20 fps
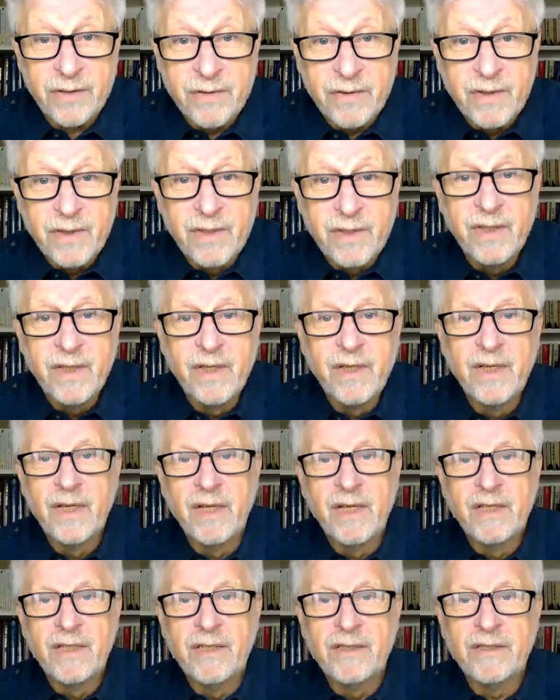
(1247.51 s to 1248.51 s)
There are
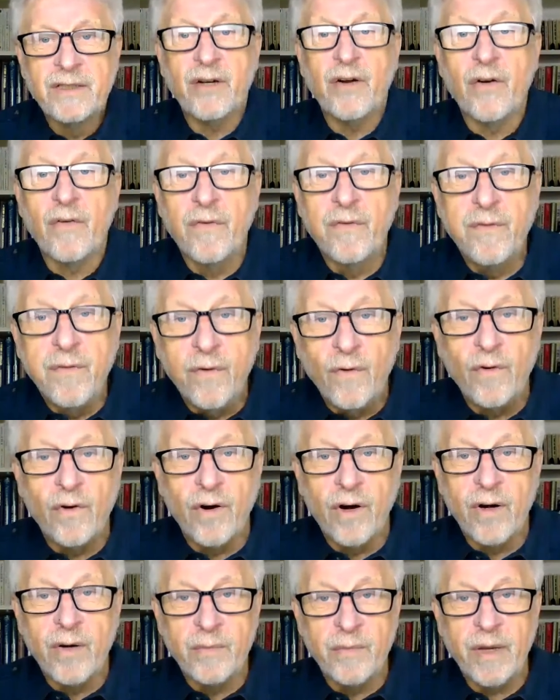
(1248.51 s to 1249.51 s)
four major
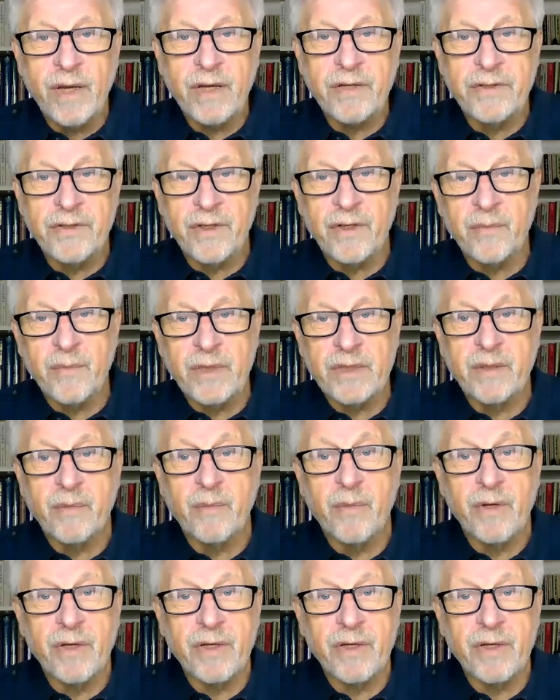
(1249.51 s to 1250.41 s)
metabolic types